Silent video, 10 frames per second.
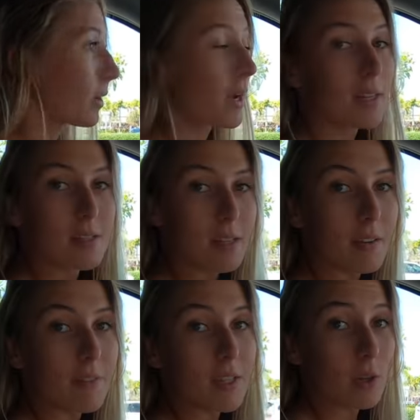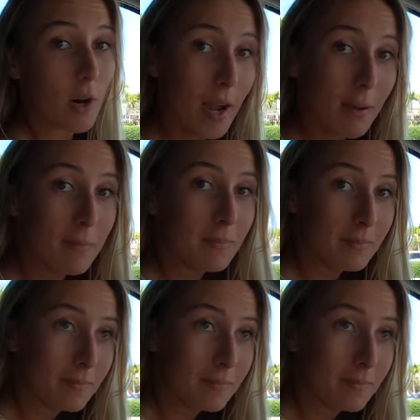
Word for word: go ahead and see if this crab